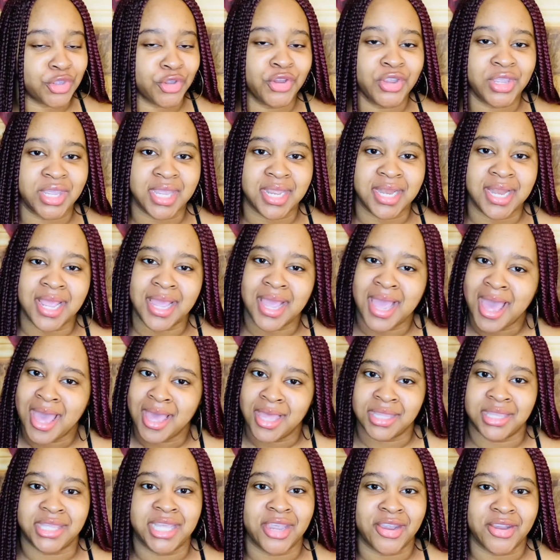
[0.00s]
eating,
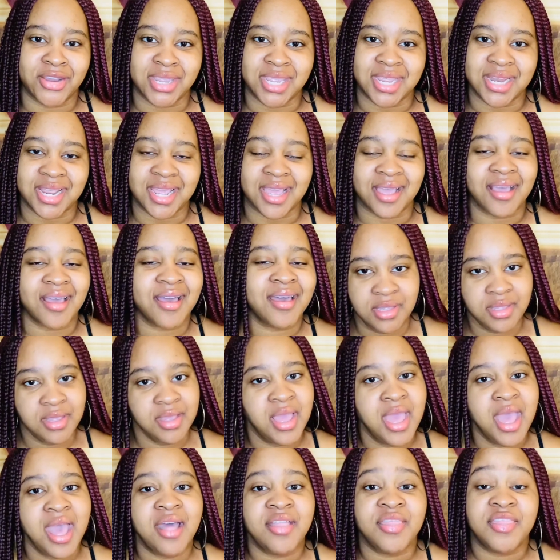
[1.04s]
they're eating.
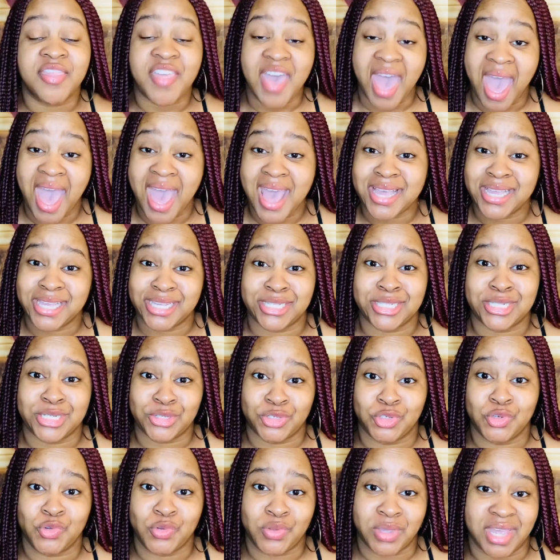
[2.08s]
That is the
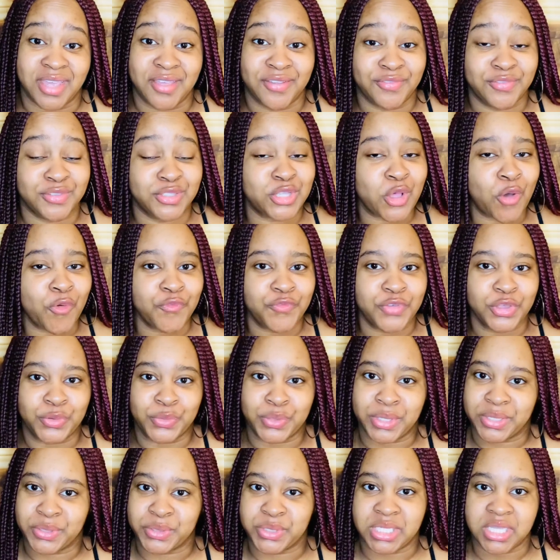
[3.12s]
true gift. Don't feel
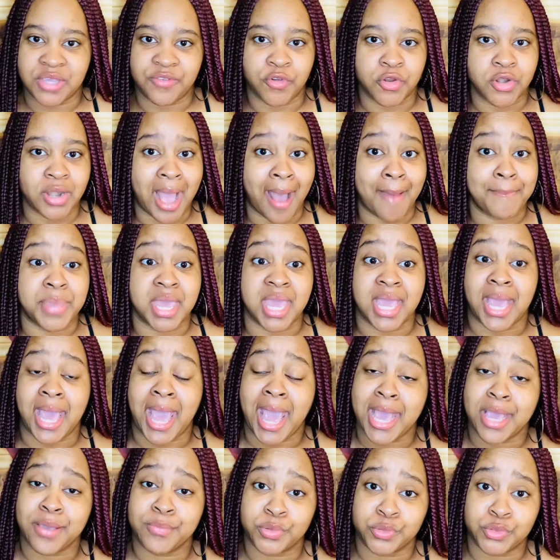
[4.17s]
guilty for not being
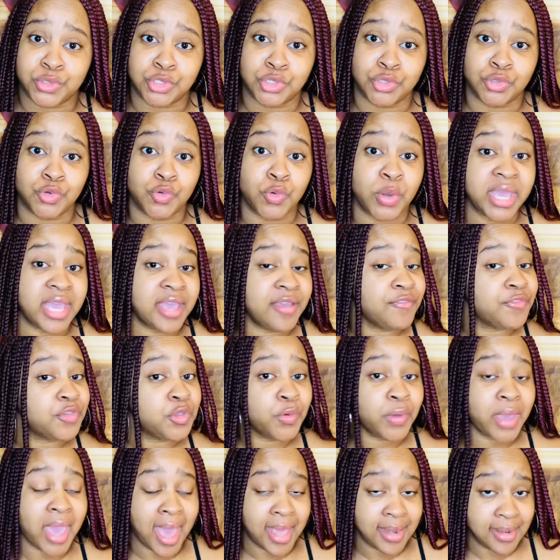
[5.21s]
able to if you
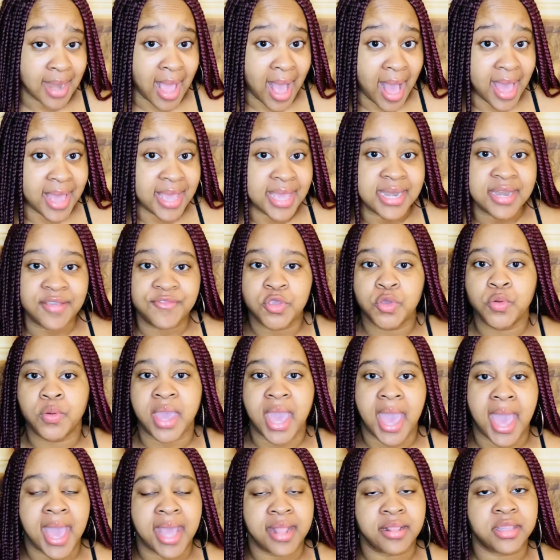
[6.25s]
cannot. And if you
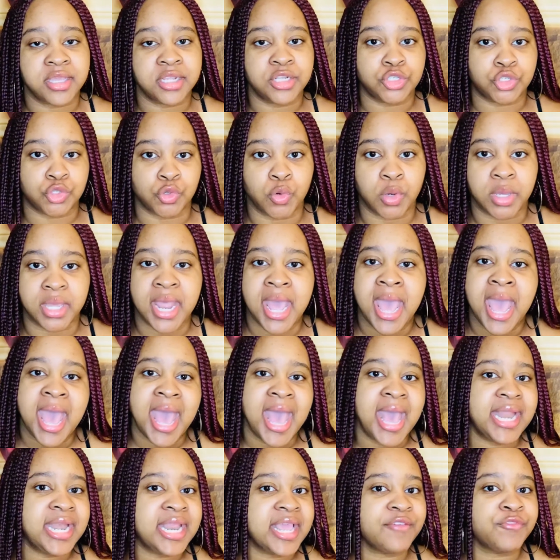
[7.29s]
can, then do it. And
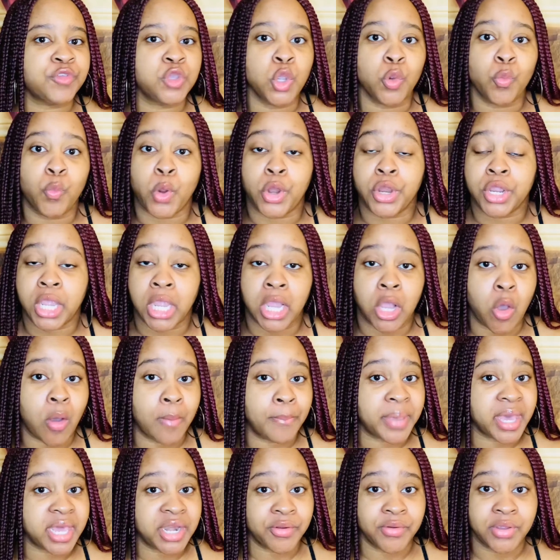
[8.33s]
if you're working on
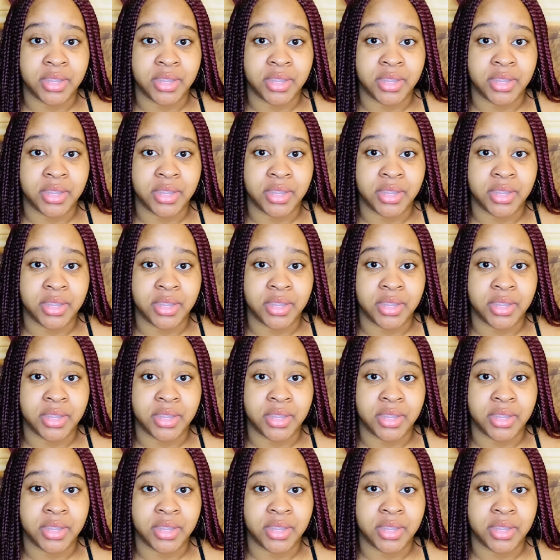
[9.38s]
bettering